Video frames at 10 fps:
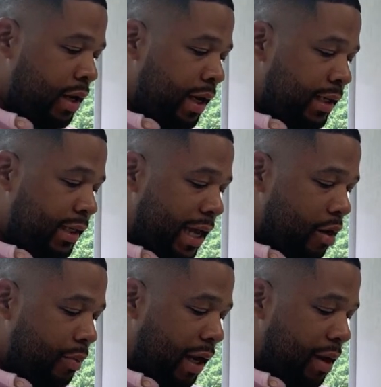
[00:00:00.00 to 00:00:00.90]
His
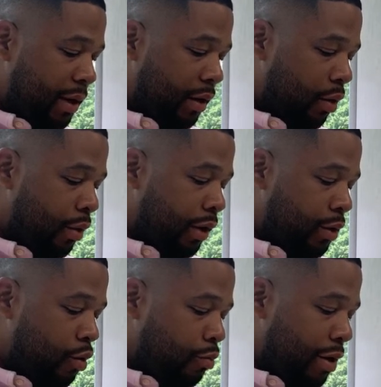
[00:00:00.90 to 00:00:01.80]
down payment on a
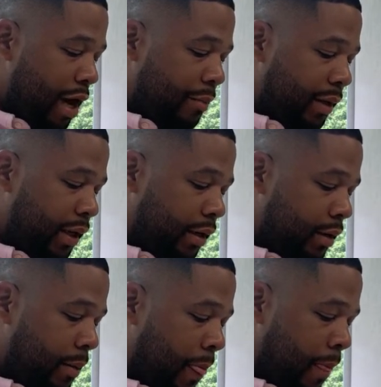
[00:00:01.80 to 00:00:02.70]
new property
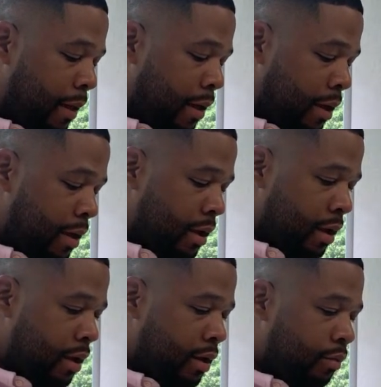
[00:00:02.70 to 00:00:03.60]

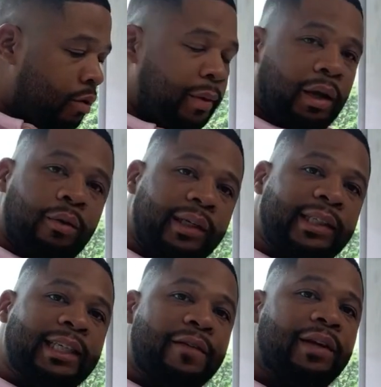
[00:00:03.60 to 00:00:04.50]
will be only
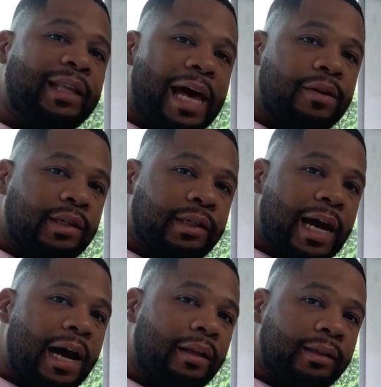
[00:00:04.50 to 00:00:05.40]

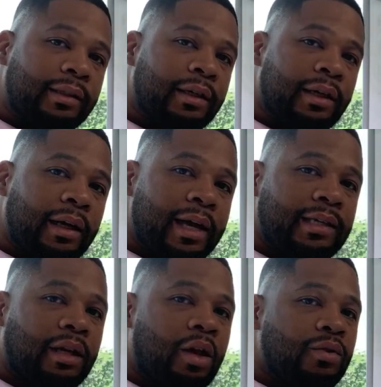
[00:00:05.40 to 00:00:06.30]
$7,000.
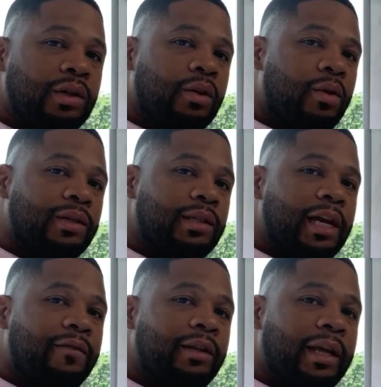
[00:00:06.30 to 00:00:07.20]
His closing costs and
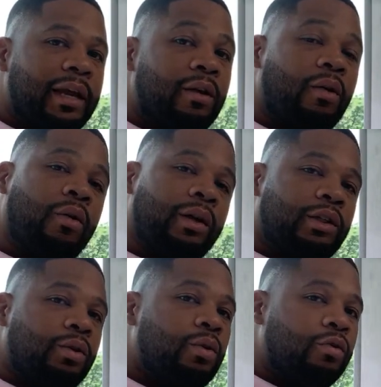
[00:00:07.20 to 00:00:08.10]
everything on the
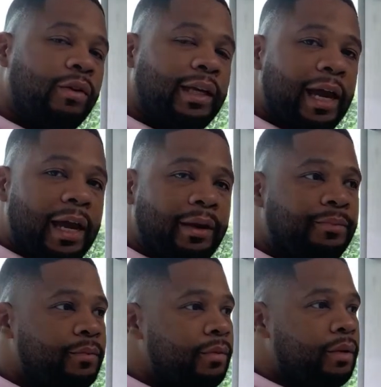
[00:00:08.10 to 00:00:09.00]
203K,
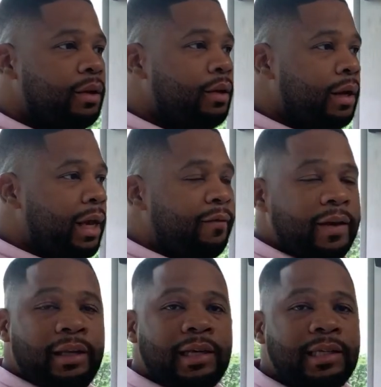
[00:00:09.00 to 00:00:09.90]
if he
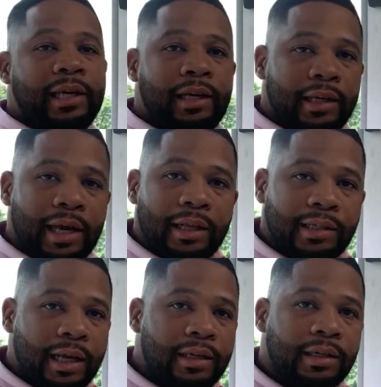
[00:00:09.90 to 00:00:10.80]
doesn't get a
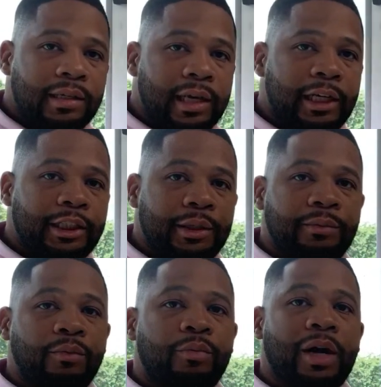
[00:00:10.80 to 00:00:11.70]
seller's concession,
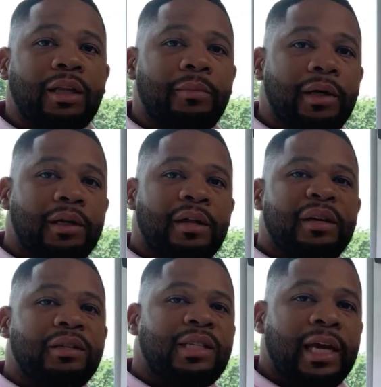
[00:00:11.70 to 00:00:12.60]
will probably be
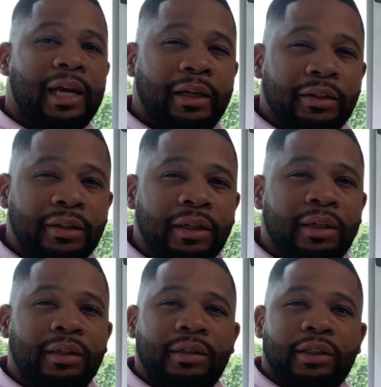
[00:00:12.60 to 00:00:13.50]
another ten
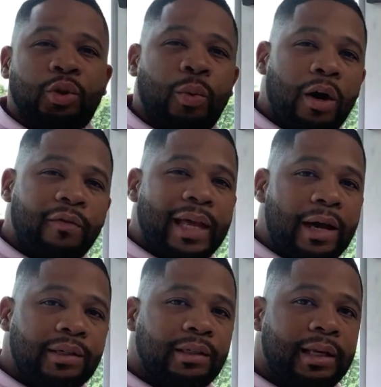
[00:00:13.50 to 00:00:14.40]
to
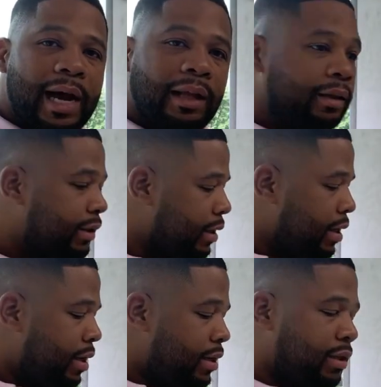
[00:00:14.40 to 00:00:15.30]
$12,000.
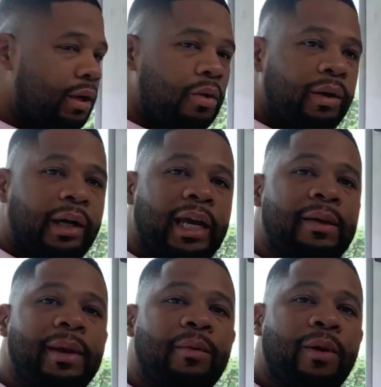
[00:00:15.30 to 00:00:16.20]
So he
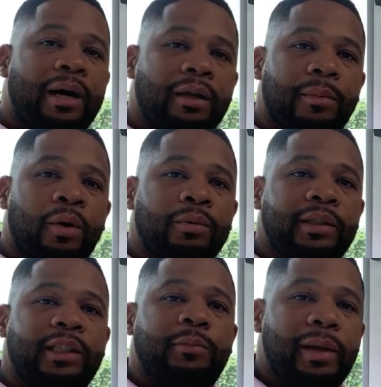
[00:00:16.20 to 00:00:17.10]
may wind up only
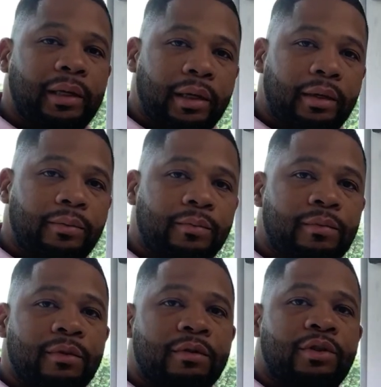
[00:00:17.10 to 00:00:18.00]
spending
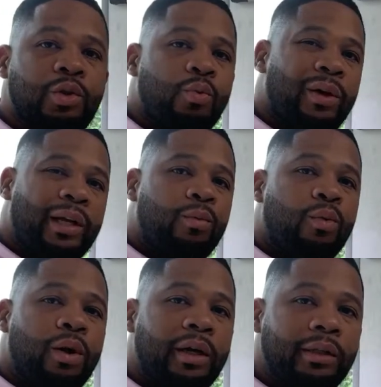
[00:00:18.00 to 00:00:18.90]

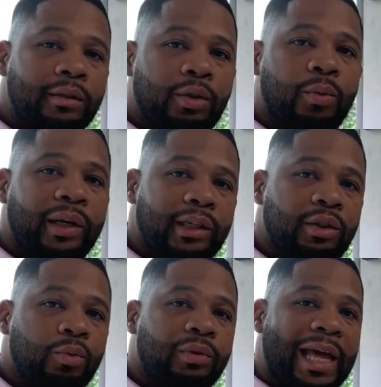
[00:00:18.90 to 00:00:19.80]
21,
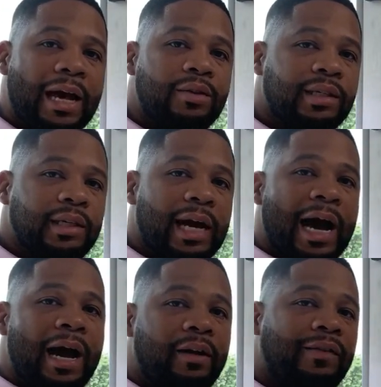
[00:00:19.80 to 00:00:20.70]
22,000
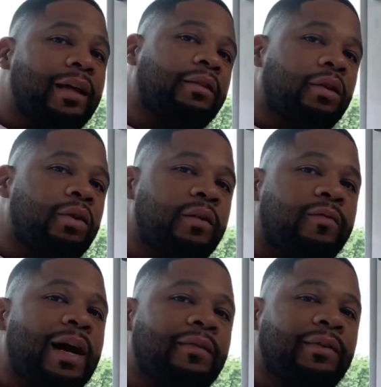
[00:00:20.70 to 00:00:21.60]
out of that
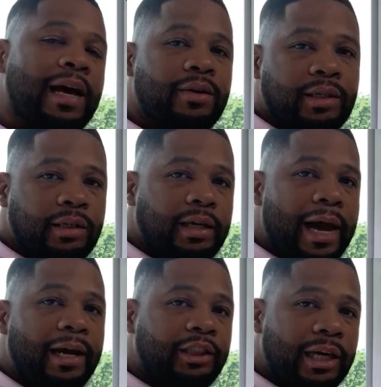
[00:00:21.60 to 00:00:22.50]
35,000
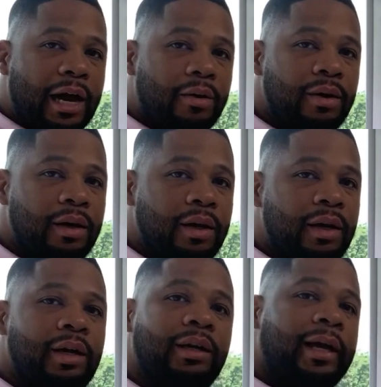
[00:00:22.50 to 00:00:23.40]
cash out.
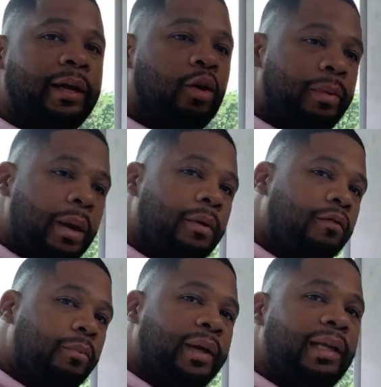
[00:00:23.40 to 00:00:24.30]
And he'll be able to
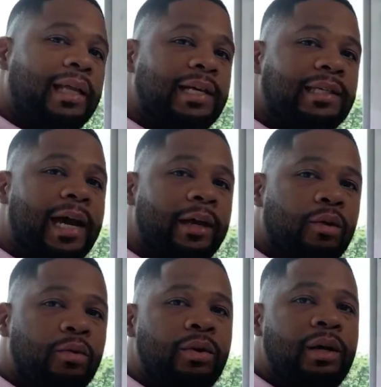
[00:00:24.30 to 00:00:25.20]
repeat that
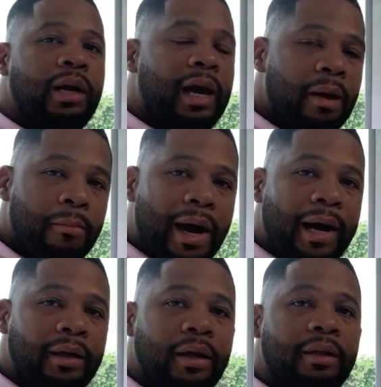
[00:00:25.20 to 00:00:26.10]
cycle and buy
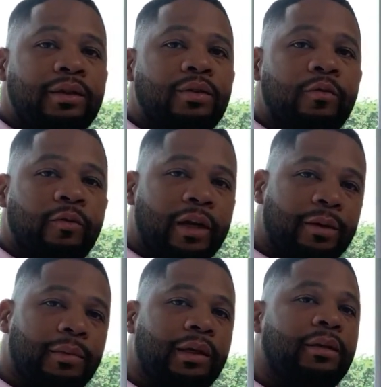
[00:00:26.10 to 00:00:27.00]
another two
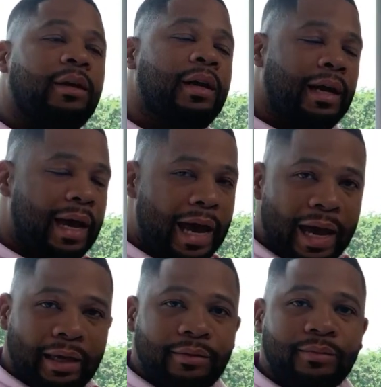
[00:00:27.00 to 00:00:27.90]
family
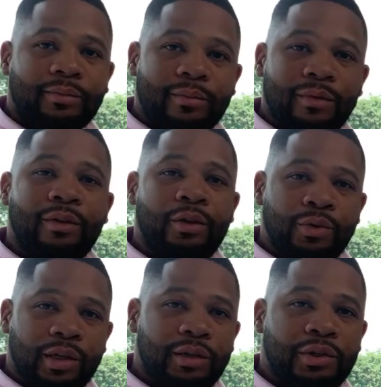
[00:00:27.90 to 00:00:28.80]
at
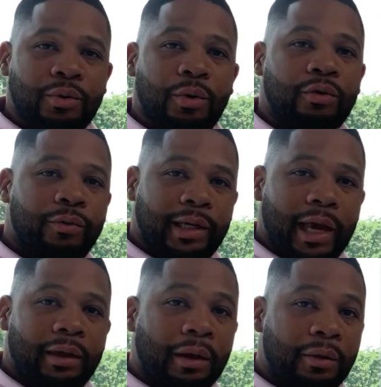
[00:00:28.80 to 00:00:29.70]
using a 203k
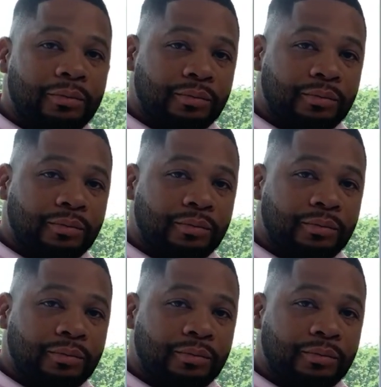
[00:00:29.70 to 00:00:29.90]
loan.